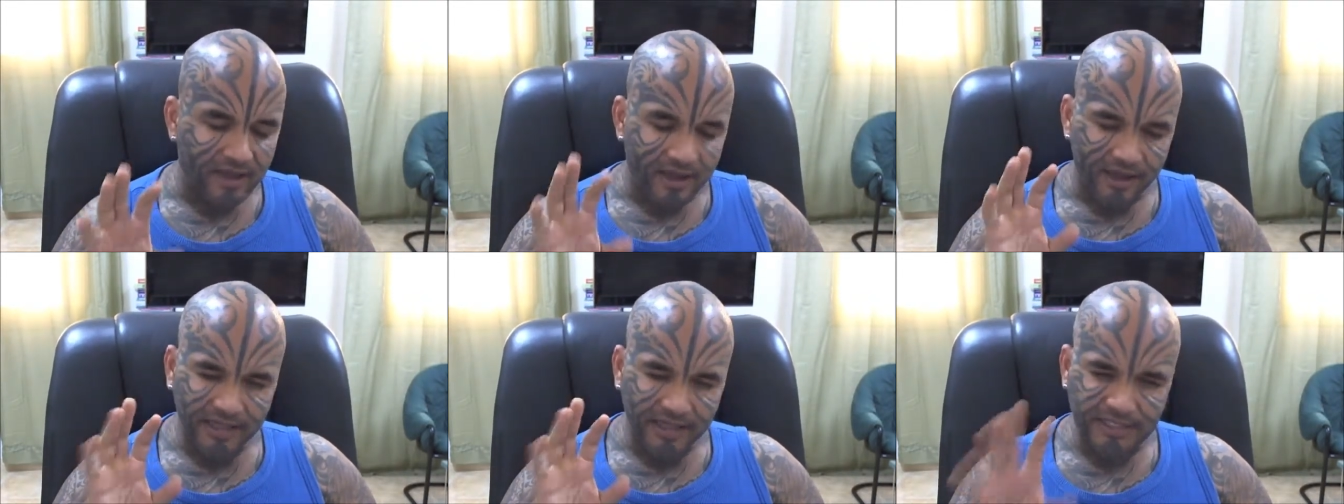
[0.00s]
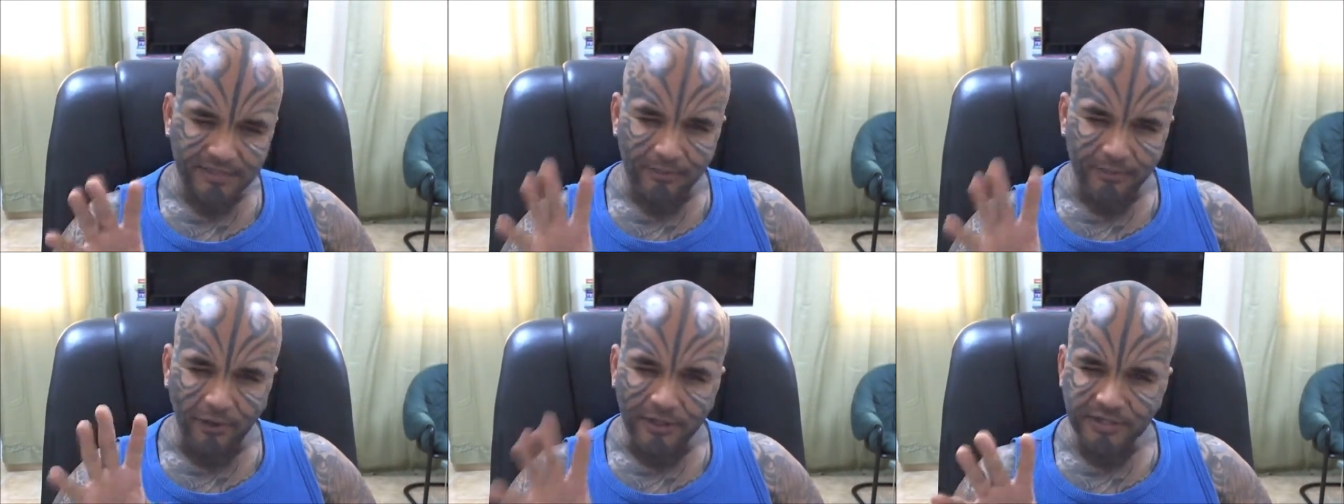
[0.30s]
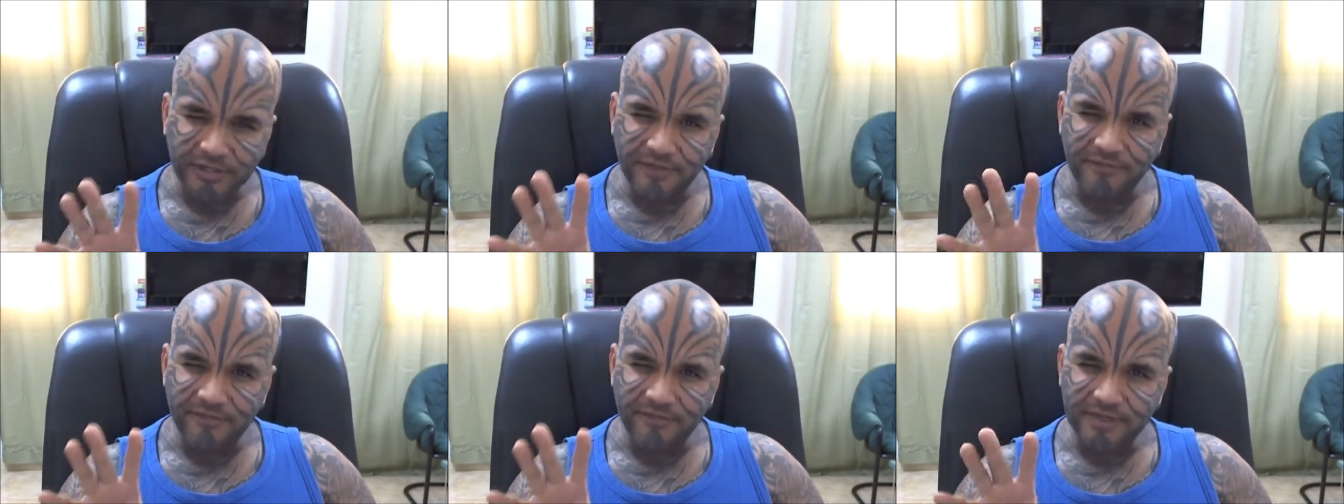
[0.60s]
its
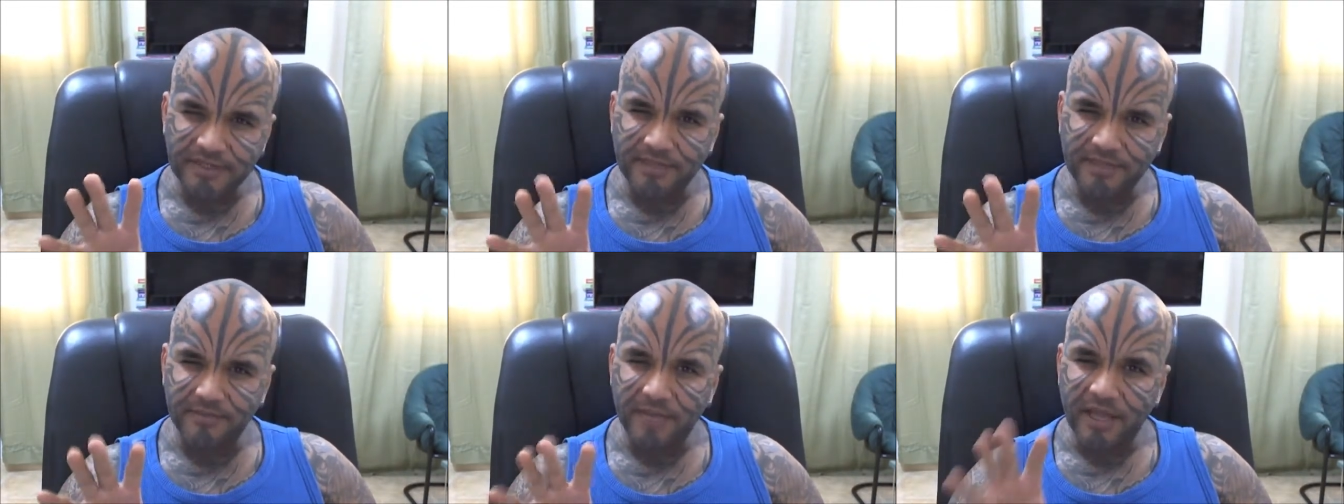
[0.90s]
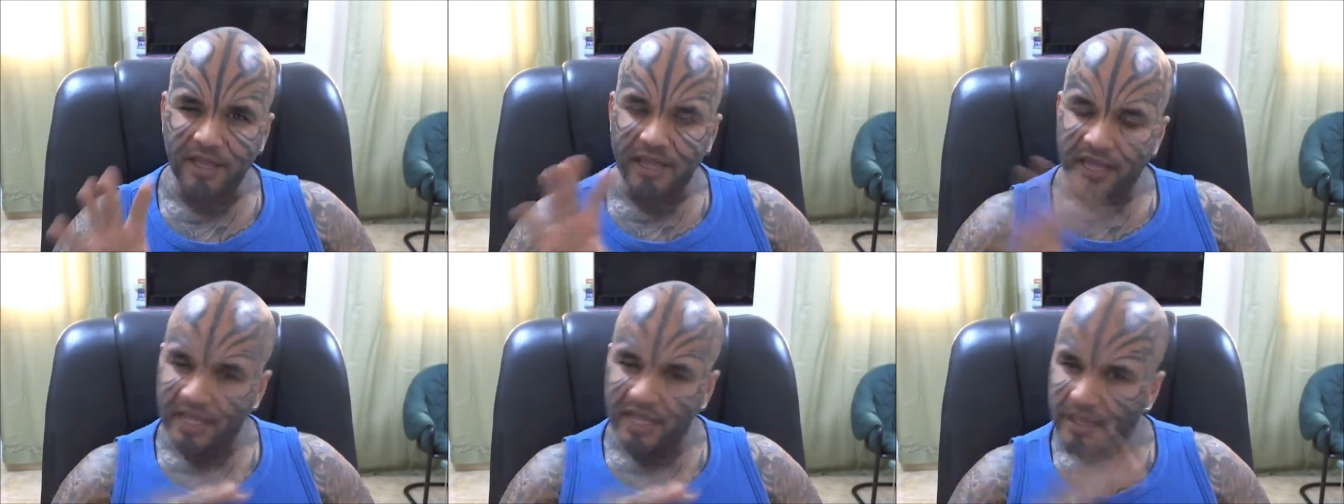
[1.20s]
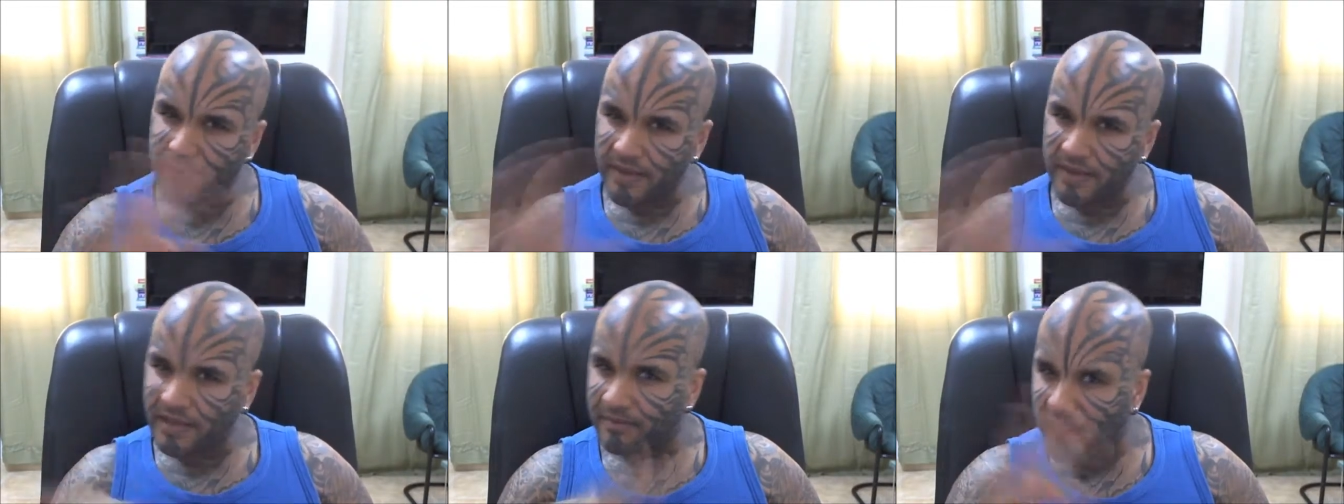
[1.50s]
points of wisdom,
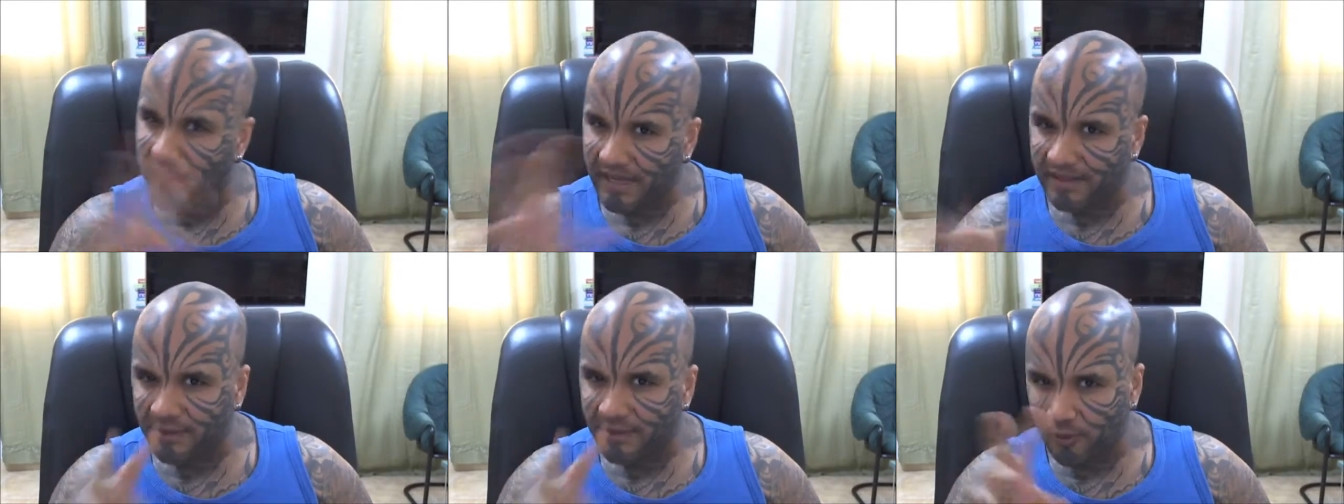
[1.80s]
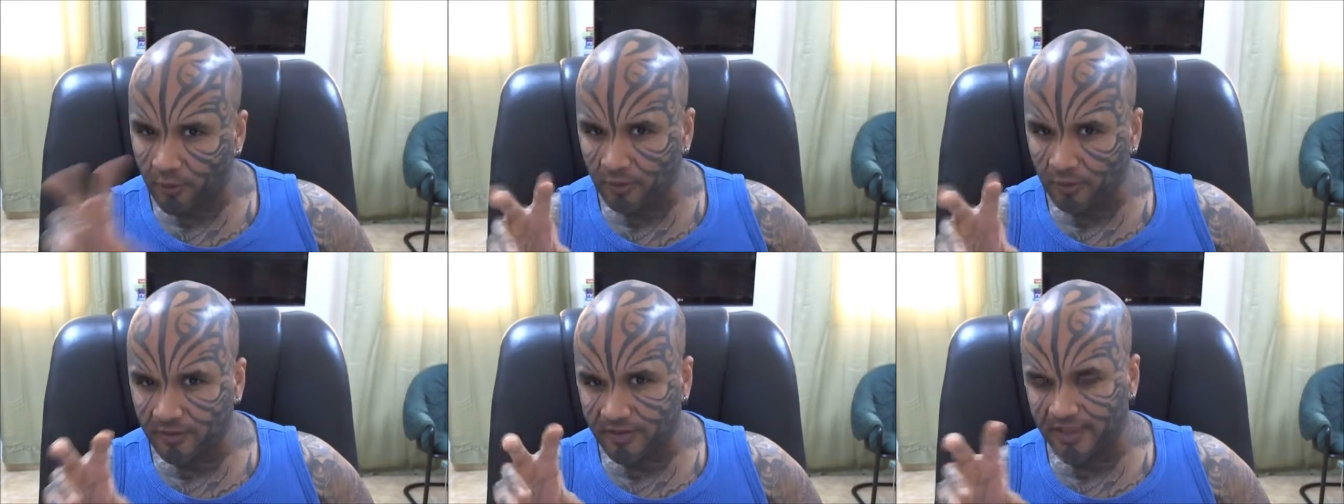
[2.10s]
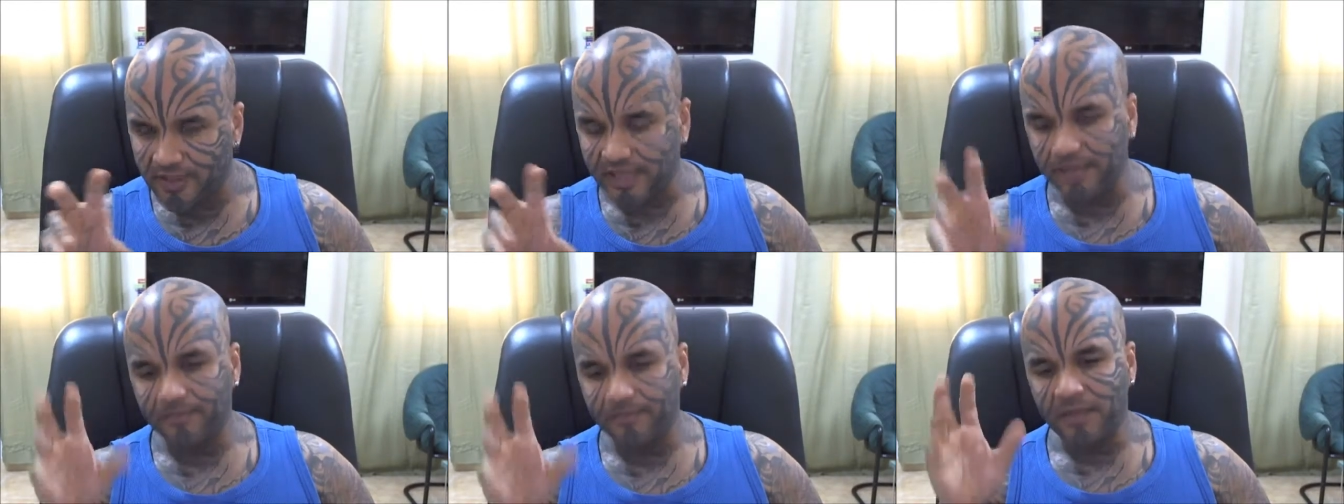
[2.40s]
keeping in mind the whole
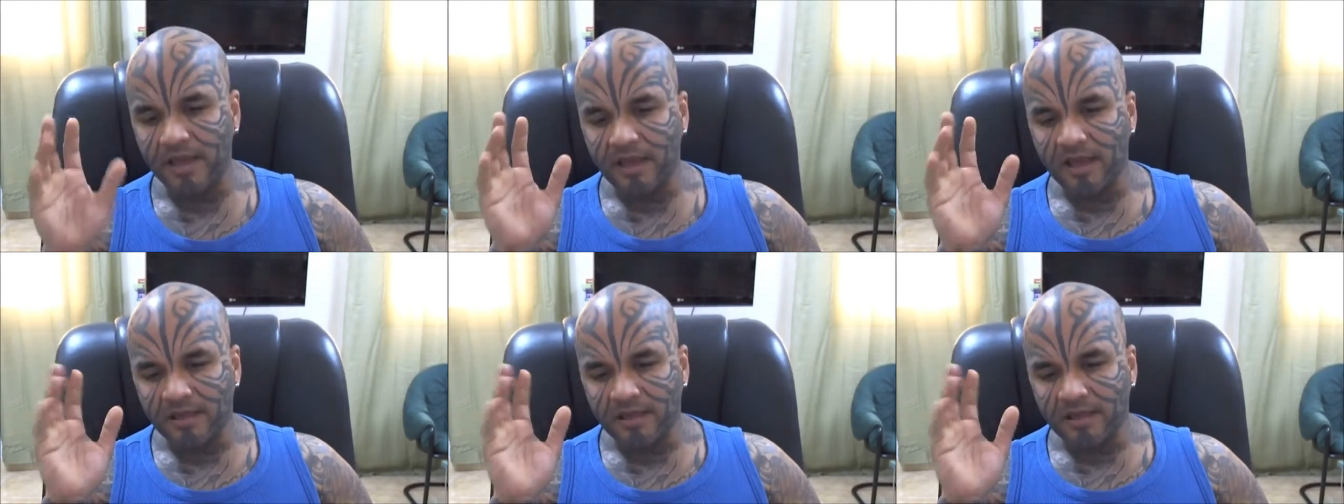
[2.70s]
theme.